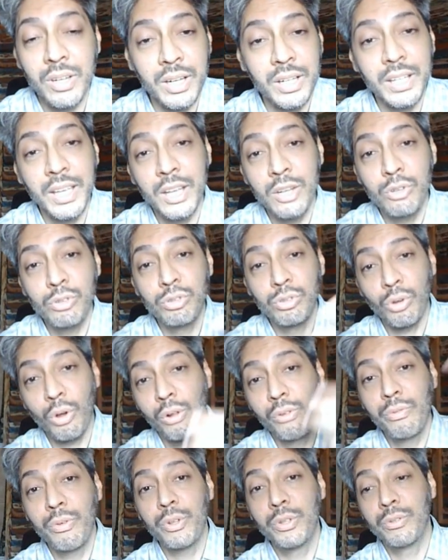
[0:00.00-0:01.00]
and can you
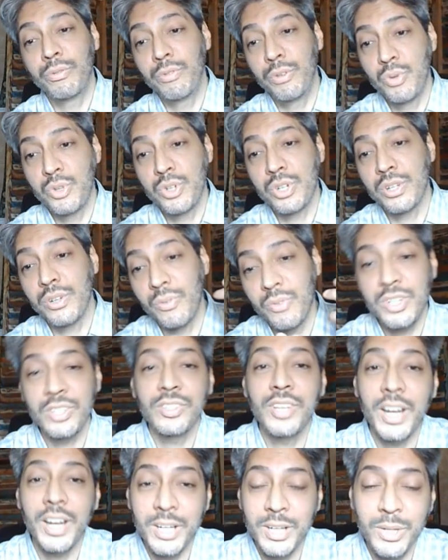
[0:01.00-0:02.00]
solve for the future, which is
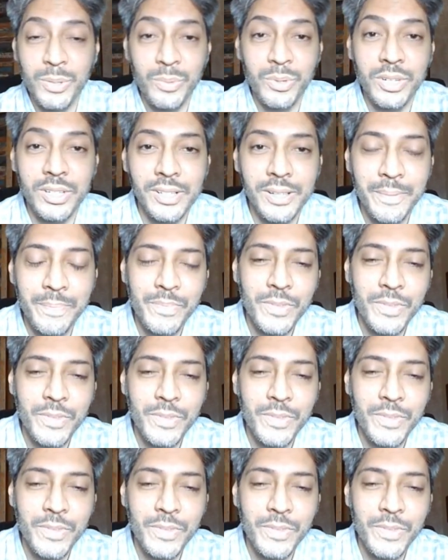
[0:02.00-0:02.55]
attitudinal,